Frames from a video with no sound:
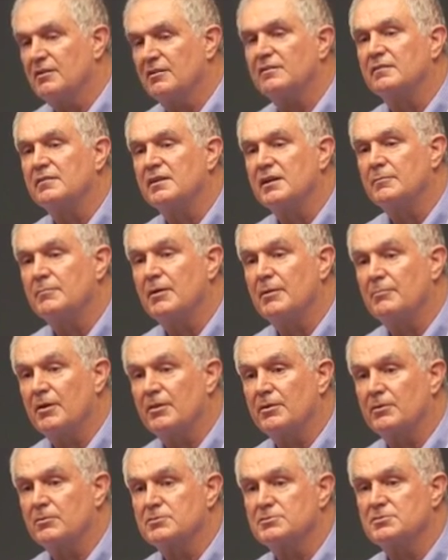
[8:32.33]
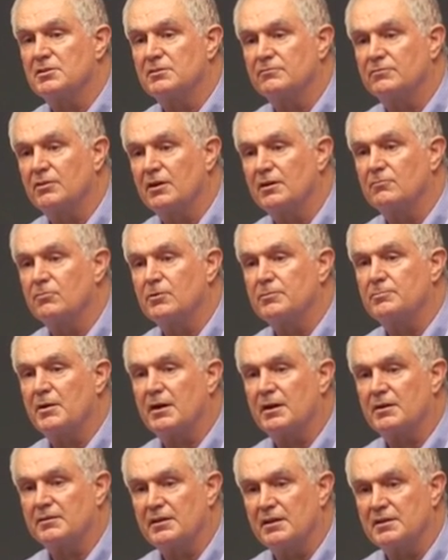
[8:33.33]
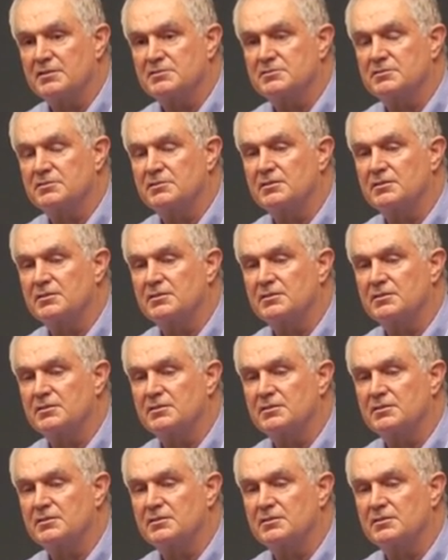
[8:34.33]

and he and my mother would sit in front of woodpecker nests